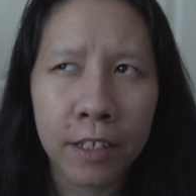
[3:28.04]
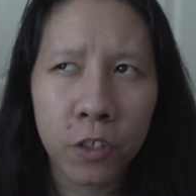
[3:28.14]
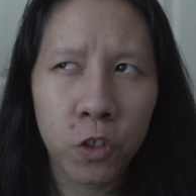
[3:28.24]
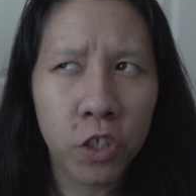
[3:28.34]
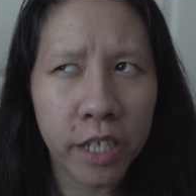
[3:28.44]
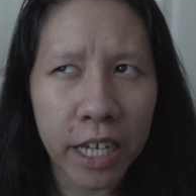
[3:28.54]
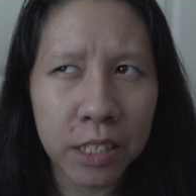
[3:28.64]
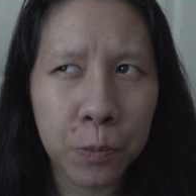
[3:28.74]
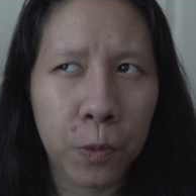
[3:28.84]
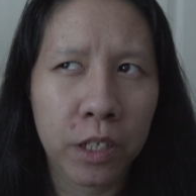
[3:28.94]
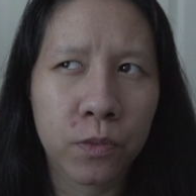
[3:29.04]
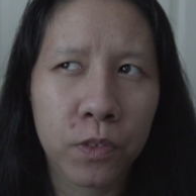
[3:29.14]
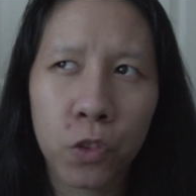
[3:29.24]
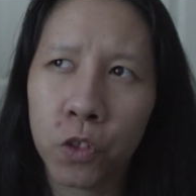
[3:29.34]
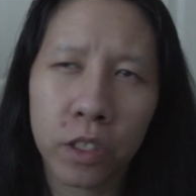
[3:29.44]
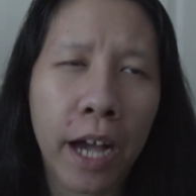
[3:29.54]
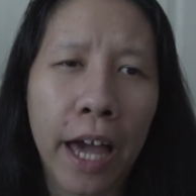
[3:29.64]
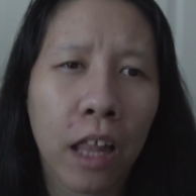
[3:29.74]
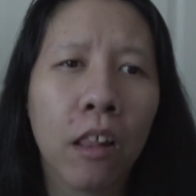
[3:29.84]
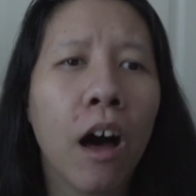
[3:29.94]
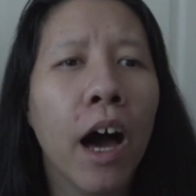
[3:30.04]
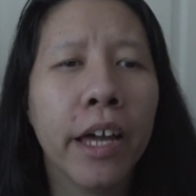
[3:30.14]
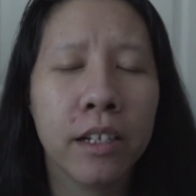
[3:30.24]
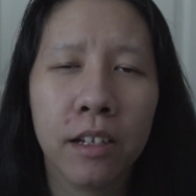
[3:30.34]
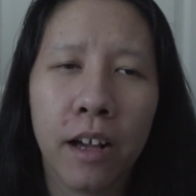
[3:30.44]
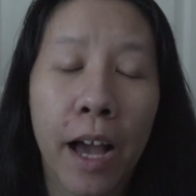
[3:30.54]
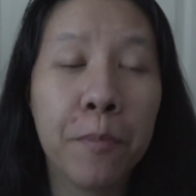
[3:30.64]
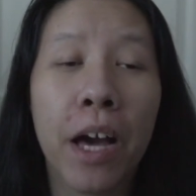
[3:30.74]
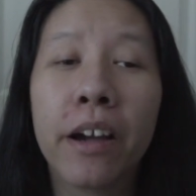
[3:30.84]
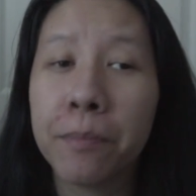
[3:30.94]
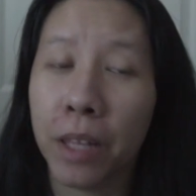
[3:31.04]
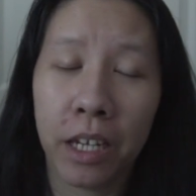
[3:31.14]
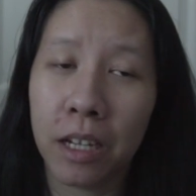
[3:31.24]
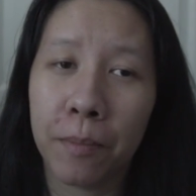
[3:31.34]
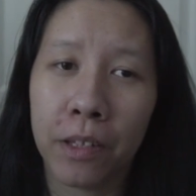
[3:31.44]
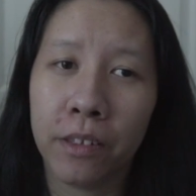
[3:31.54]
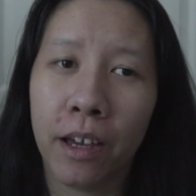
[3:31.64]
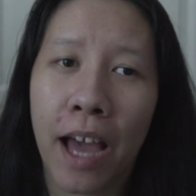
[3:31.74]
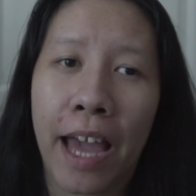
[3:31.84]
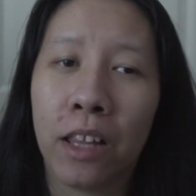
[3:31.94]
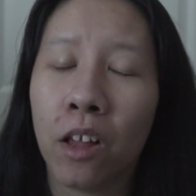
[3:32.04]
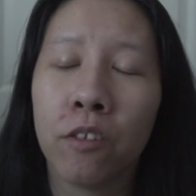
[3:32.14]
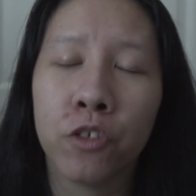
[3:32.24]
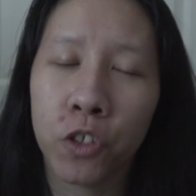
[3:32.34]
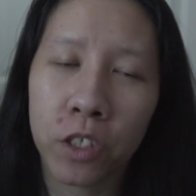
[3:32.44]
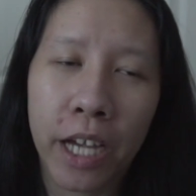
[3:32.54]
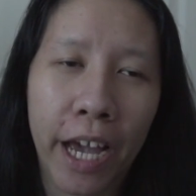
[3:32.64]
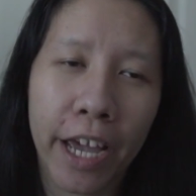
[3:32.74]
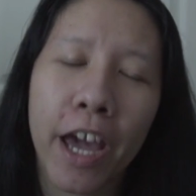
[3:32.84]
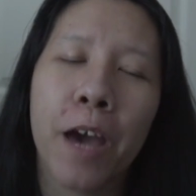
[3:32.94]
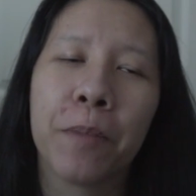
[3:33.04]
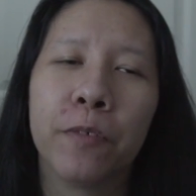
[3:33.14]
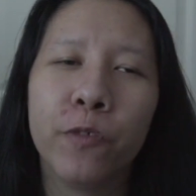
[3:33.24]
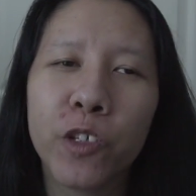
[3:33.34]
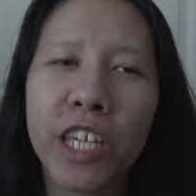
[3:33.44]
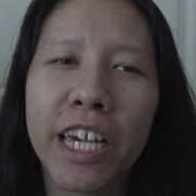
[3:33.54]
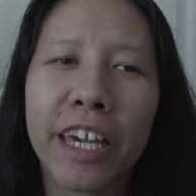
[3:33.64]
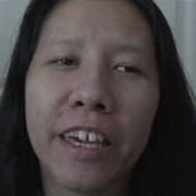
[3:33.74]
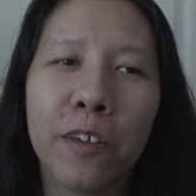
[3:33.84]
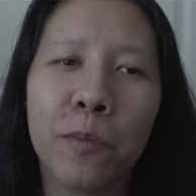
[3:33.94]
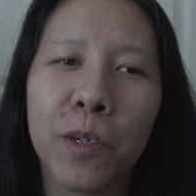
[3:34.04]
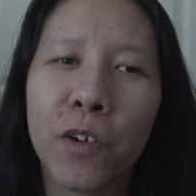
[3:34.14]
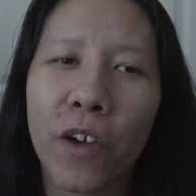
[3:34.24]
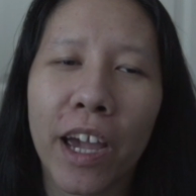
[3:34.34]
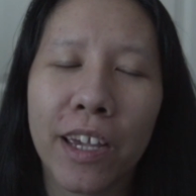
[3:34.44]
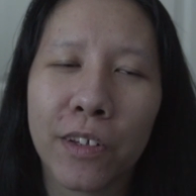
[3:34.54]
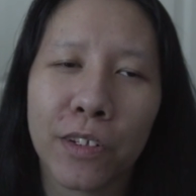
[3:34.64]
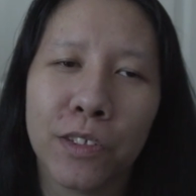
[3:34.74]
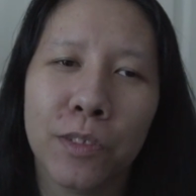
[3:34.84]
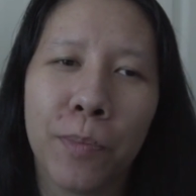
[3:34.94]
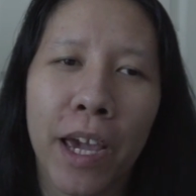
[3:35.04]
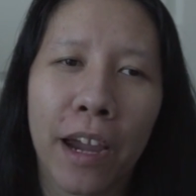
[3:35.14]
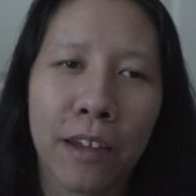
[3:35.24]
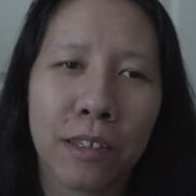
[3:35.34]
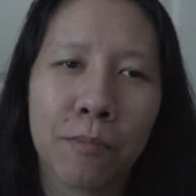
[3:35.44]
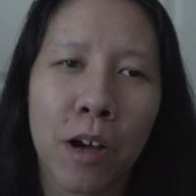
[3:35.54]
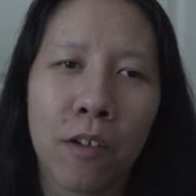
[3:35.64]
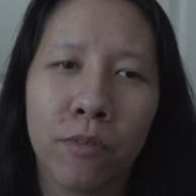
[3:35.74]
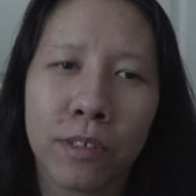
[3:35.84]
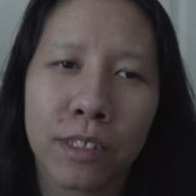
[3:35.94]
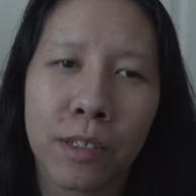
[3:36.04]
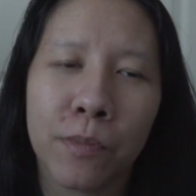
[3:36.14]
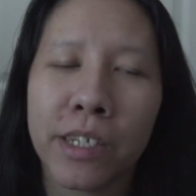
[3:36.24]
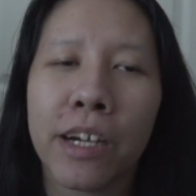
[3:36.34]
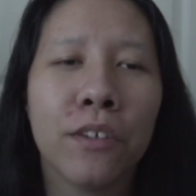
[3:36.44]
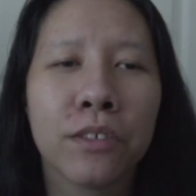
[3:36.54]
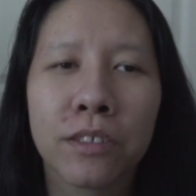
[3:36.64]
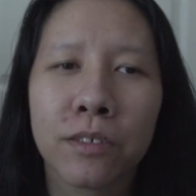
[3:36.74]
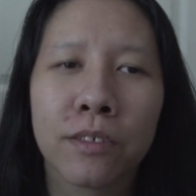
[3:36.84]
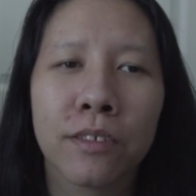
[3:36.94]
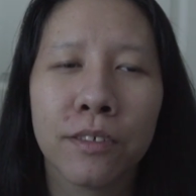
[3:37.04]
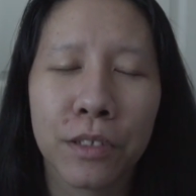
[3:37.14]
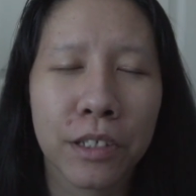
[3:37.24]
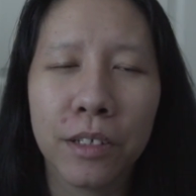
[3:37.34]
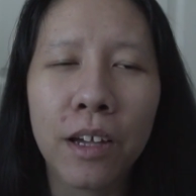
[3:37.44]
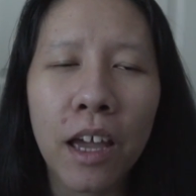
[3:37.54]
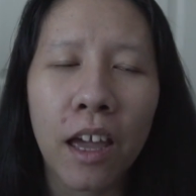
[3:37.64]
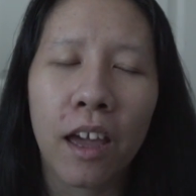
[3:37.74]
She has worked with Xu Kai a lot. I'm not complaining about that. I love Xu Kai, but I feel like it'll be great, you know, to pair them off with someone else, you know.